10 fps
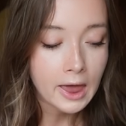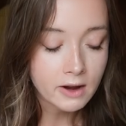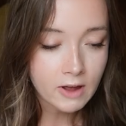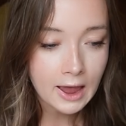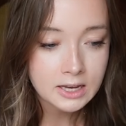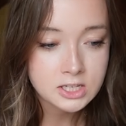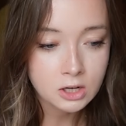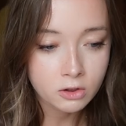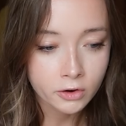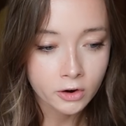and I've had
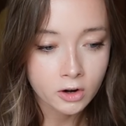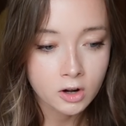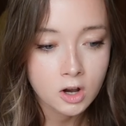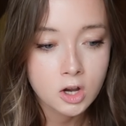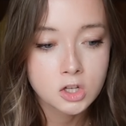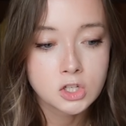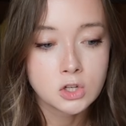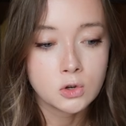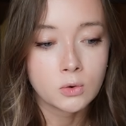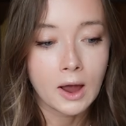to learn
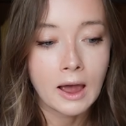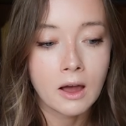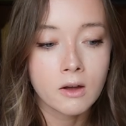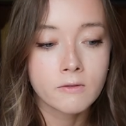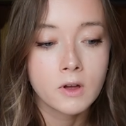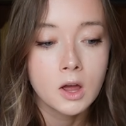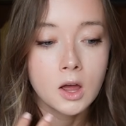to have